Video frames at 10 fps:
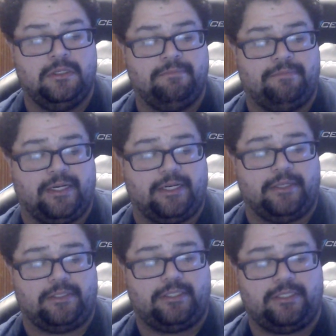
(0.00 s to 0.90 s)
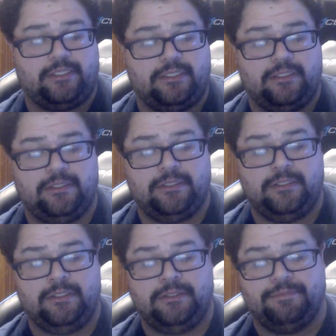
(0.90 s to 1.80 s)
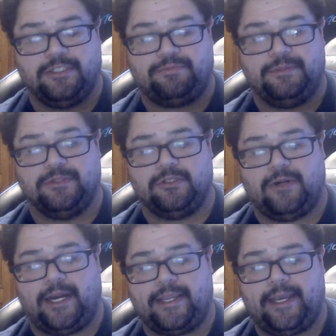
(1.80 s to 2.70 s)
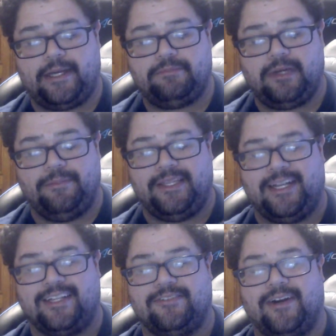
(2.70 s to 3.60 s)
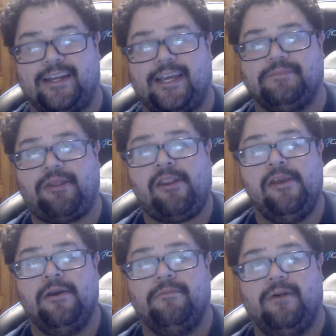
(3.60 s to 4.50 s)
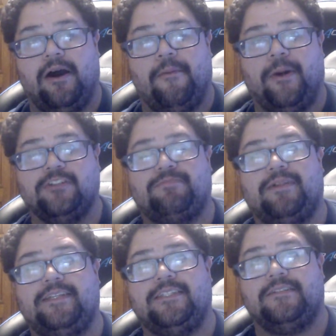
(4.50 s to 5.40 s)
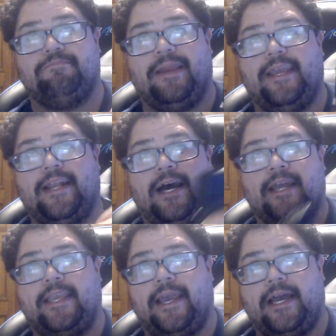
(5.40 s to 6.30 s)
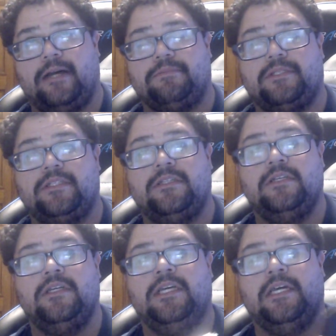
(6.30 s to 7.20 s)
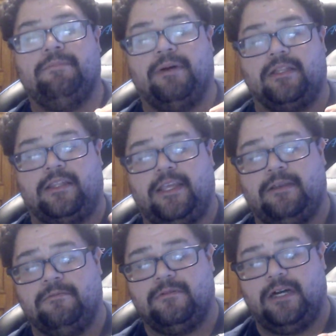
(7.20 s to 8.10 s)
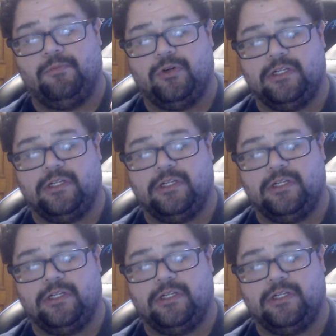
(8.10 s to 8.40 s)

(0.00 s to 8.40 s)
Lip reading: but most people do high cap. I mean, not do high caps. Most places ban high caps, but they will